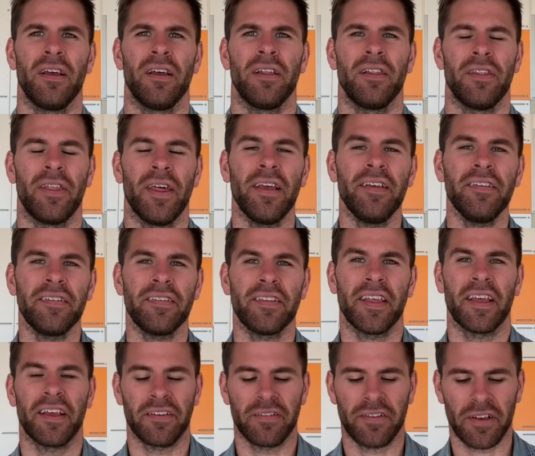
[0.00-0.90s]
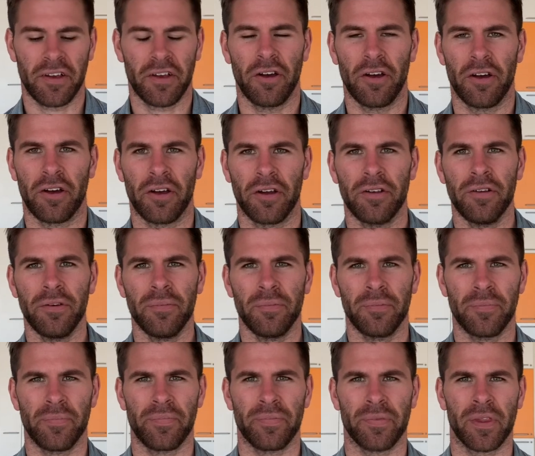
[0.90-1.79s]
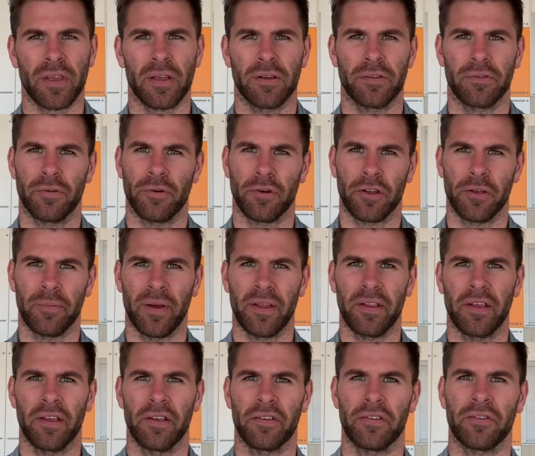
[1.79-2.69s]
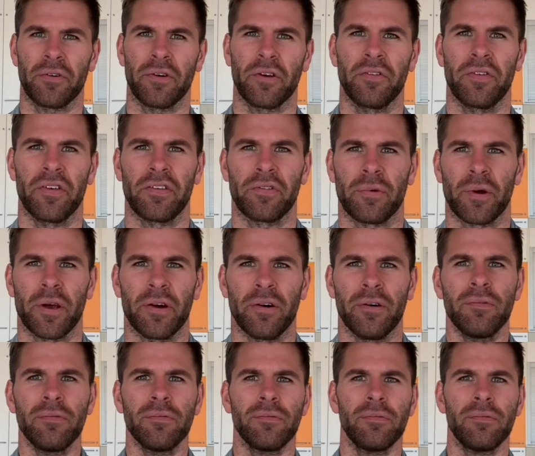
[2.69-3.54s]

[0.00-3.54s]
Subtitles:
these things occurred, talking about the history of Israel,